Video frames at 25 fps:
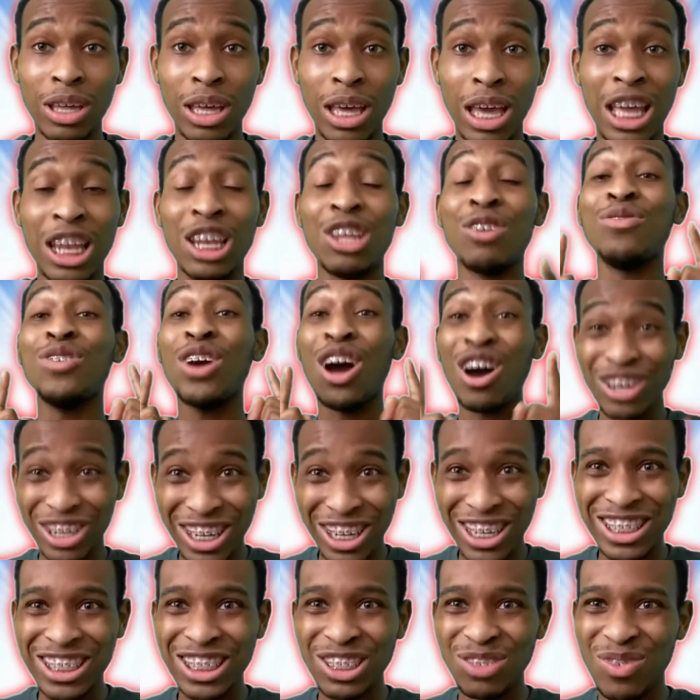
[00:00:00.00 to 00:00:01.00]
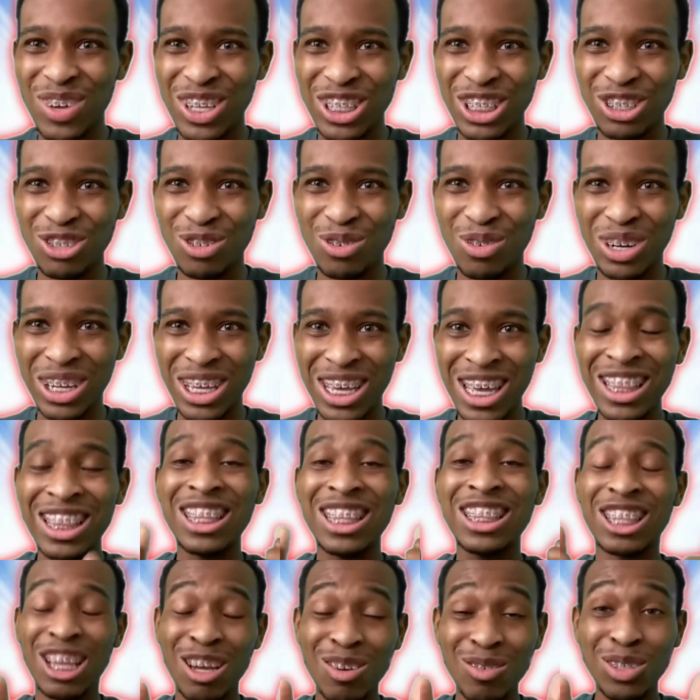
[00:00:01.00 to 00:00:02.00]
And if y'all Digga G fans enjoyed it, hit the
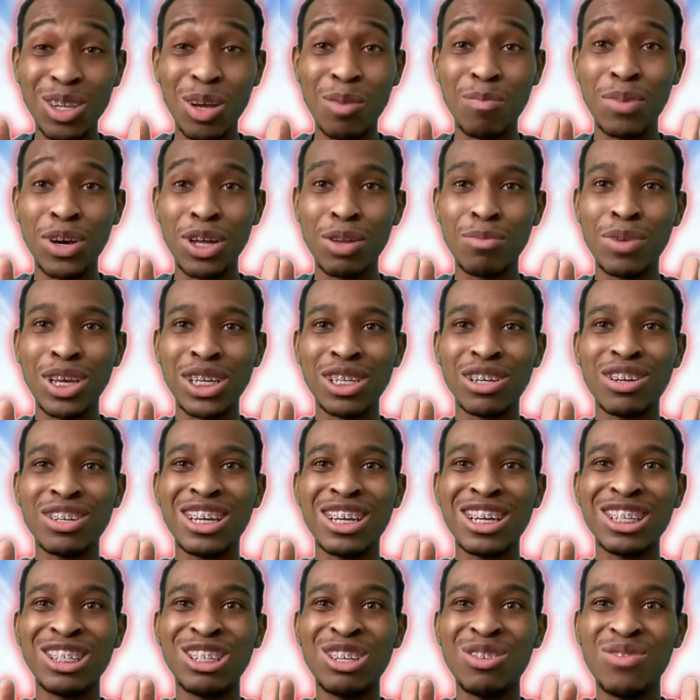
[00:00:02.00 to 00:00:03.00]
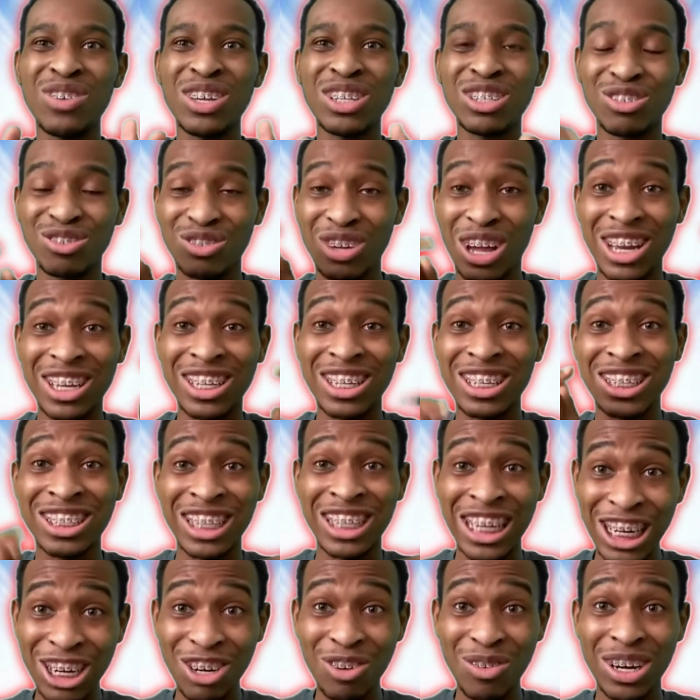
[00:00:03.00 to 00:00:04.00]
thumbs up button. Make sure y'all Digga G fans subscribe to this
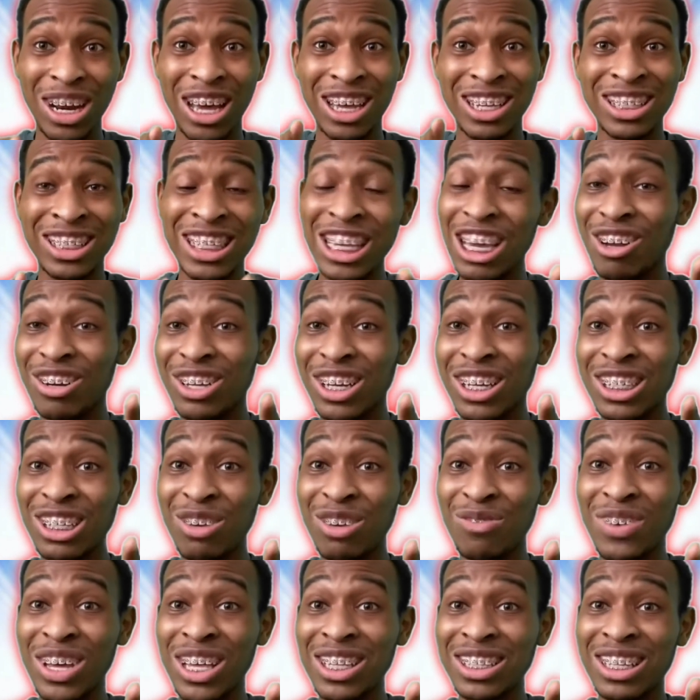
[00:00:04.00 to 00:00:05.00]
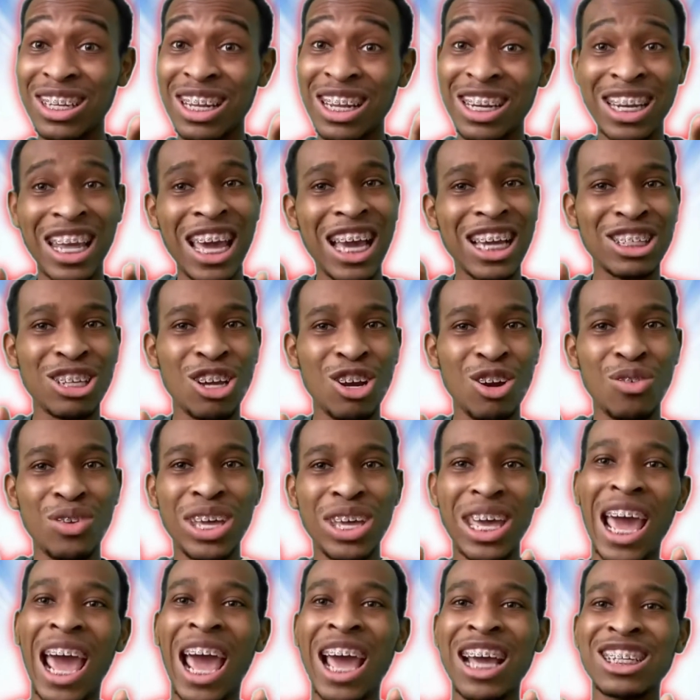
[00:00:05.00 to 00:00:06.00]
channel. And I'll see y'all Digga G fans in the next
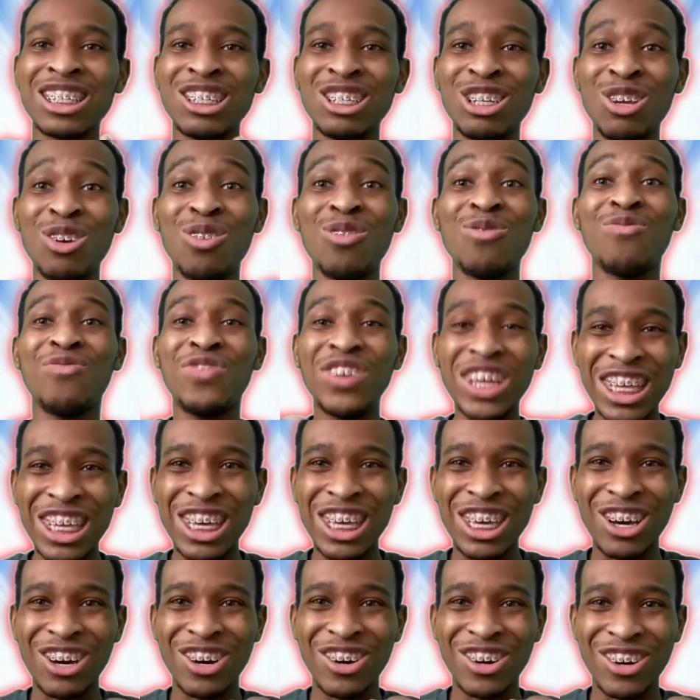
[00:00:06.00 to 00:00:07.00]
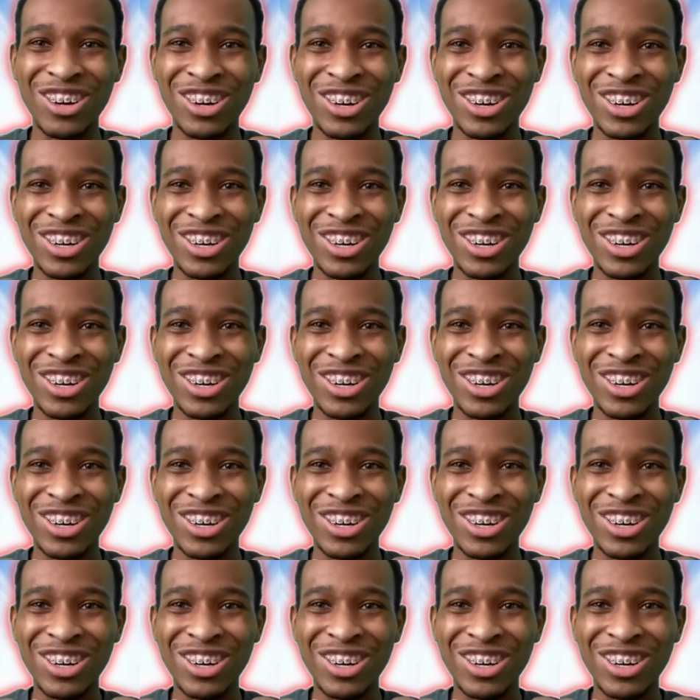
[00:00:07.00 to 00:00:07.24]
reaction video.